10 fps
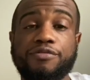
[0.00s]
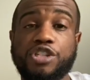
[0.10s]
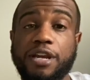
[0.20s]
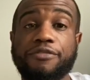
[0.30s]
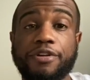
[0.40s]

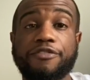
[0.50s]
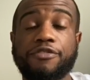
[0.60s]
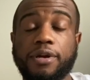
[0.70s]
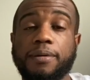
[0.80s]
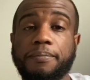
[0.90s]
Jeffree
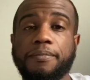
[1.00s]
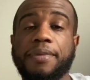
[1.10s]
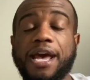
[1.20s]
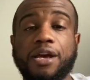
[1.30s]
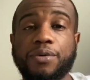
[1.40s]
from
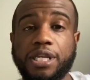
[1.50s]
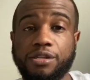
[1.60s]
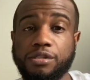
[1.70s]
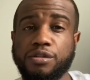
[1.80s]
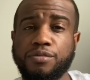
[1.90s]
back when he
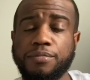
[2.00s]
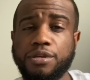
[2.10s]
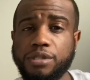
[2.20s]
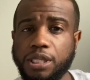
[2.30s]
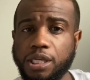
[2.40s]
used to do
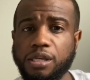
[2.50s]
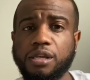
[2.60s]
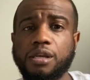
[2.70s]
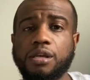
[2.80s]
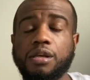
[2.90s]
music
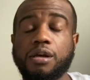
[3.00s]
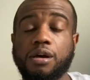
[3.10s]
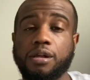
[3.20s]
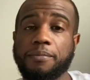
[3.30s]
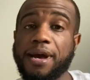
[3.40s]

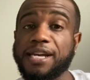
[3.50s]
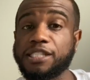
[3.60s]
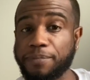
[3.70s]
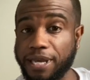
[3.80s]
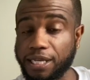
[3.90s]
on
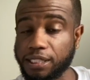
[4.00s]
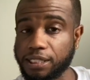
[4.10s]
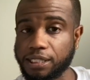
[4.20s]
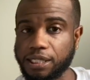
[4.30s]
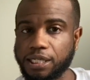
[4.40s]
MySpace.